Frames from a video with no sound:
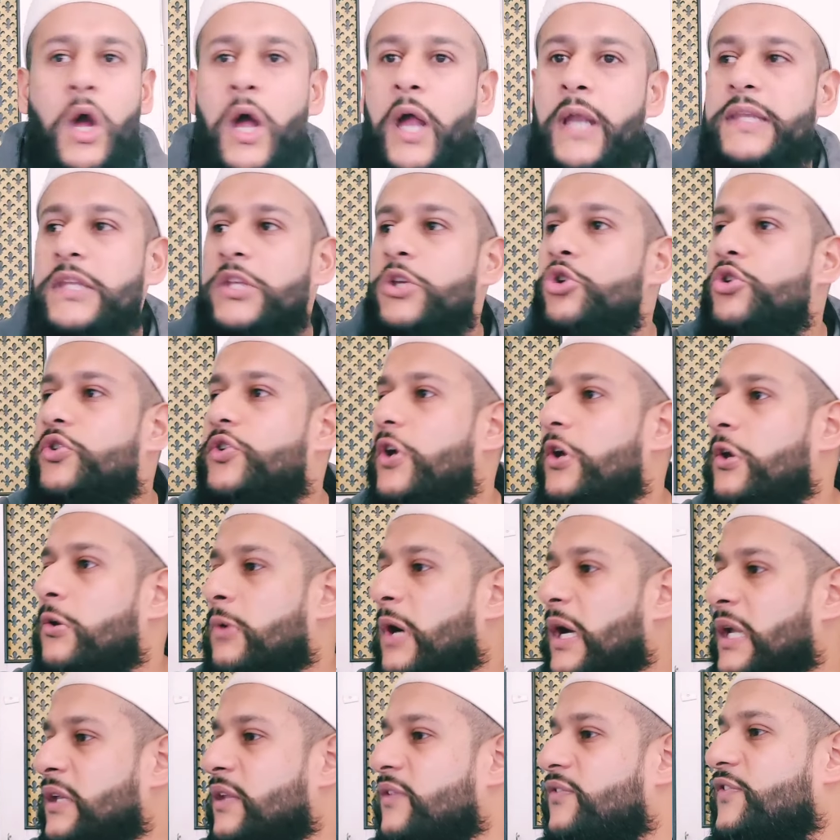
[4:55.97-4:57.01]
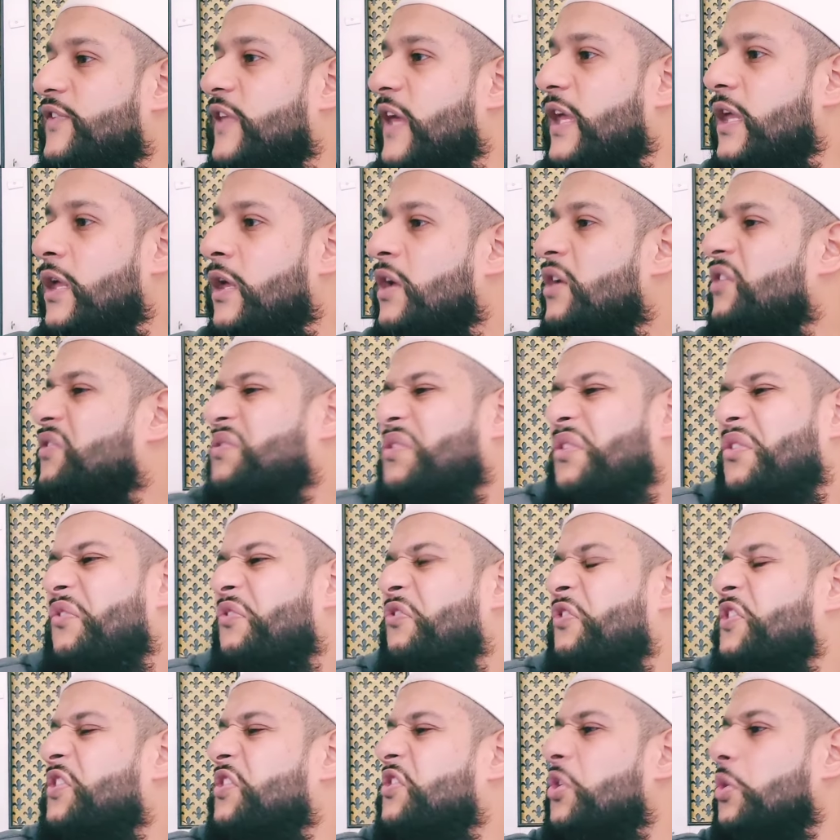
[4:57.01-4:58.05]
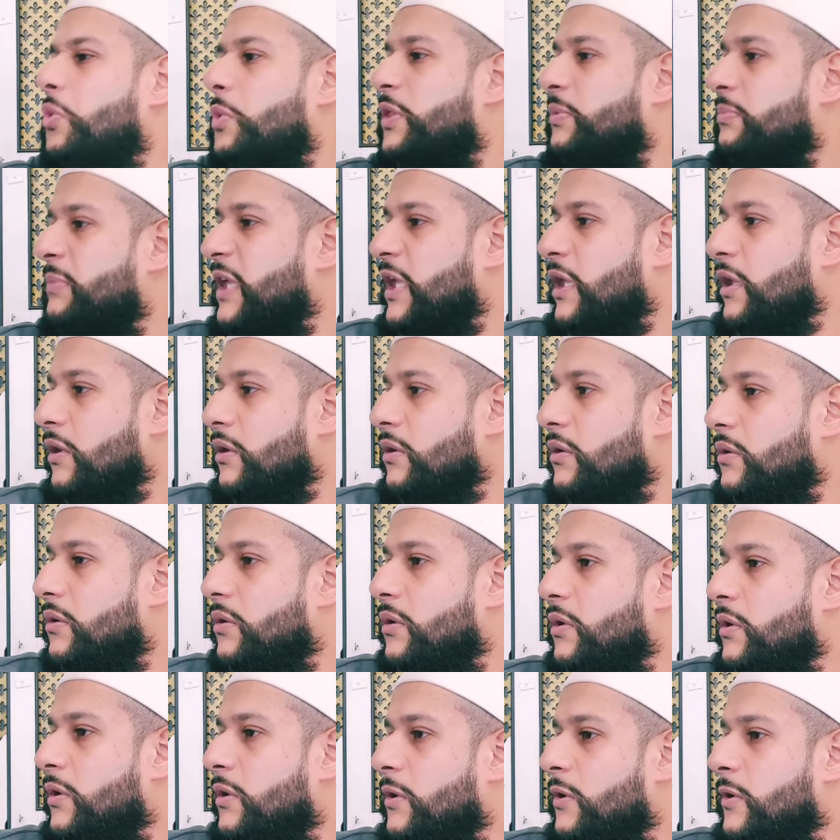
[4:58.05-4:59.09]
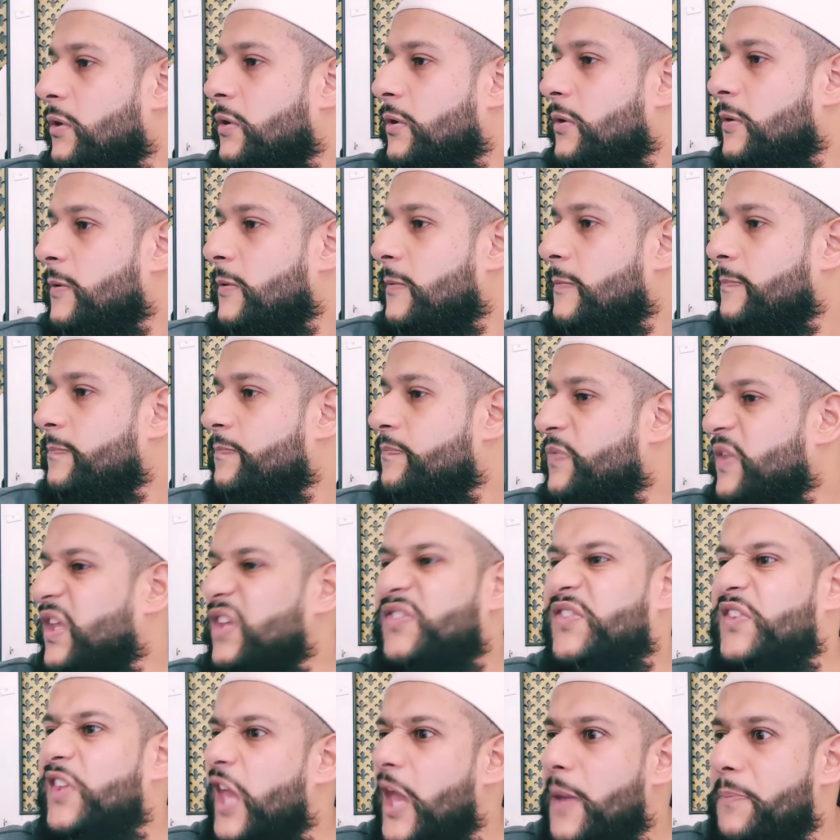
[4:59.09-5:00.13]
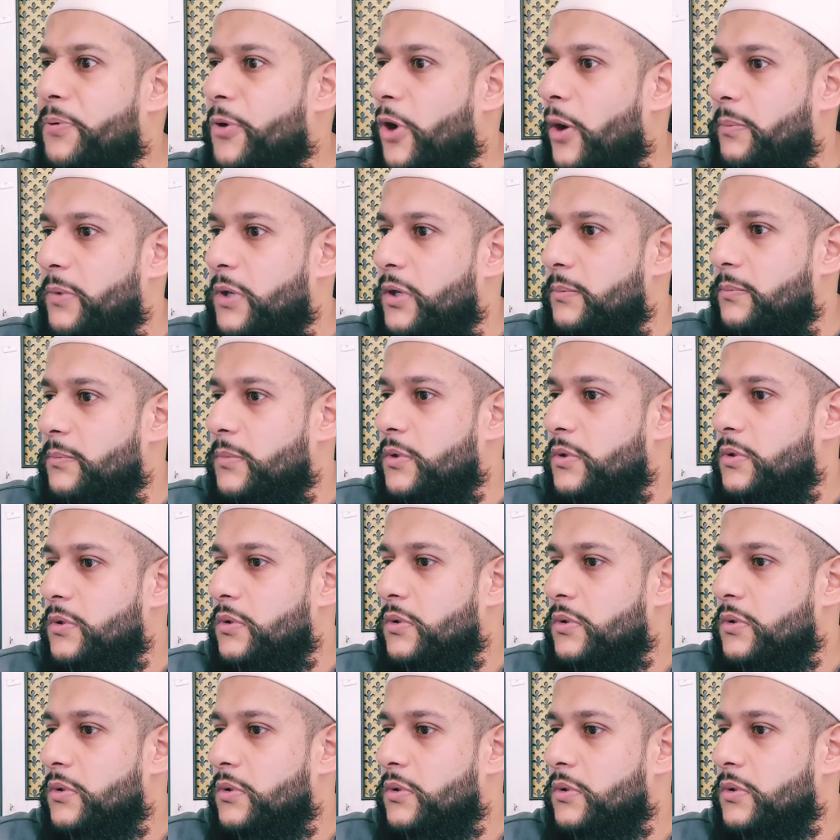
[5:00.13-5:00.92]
And you turn around and say, it's got nothing to do with me. It's their problem.